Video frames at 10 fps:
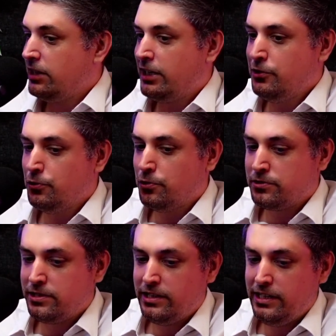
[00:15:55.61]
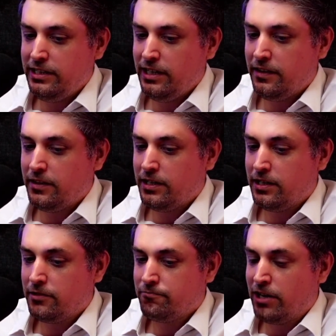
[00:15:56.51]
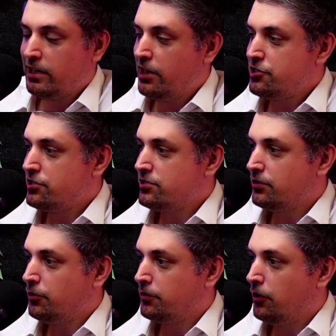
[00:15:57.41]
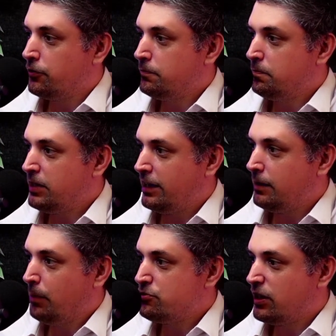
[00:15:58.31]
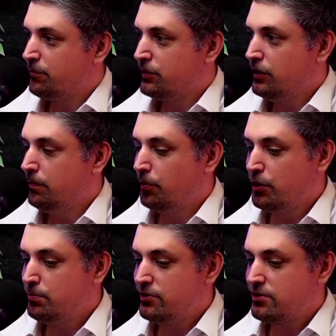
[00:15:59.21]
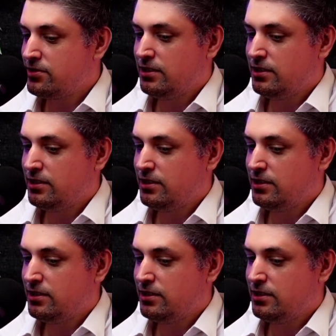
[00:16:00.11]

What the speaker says: ignored the regulations on taking post-government appointments,